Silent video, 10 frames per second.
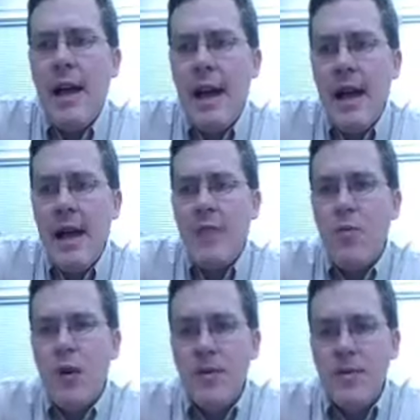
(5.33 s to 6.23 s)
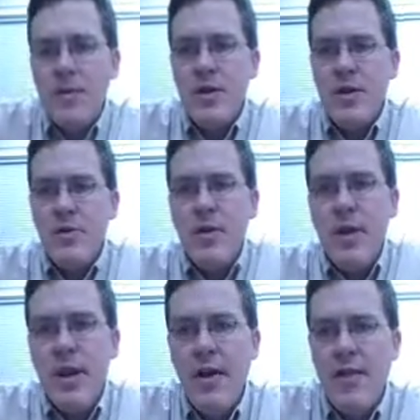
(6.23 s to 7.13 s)
Hi, and welcome
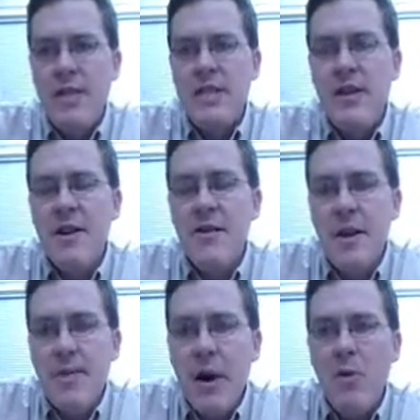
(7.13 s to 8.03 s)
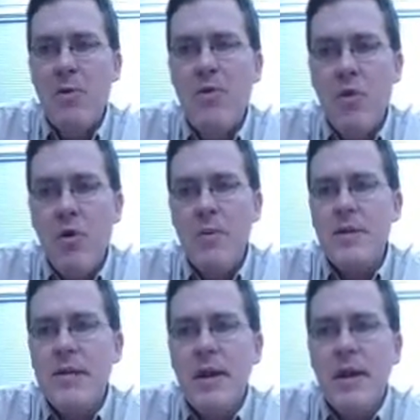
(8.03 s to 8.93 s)
to another edition of the Bell
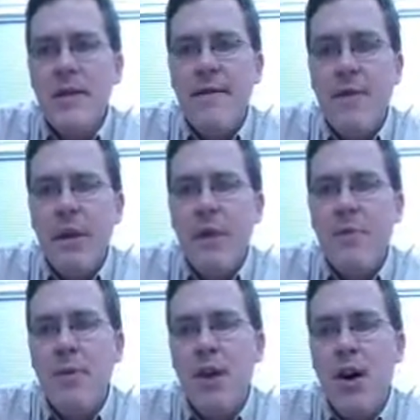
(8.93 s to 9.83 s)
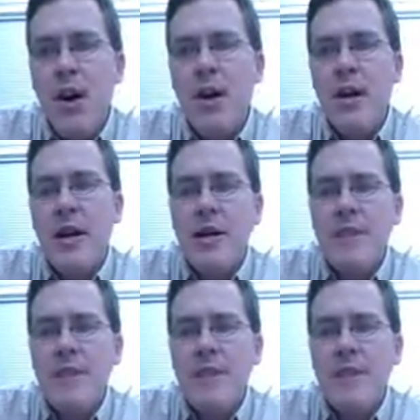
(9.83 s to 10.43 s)
Performance video blog.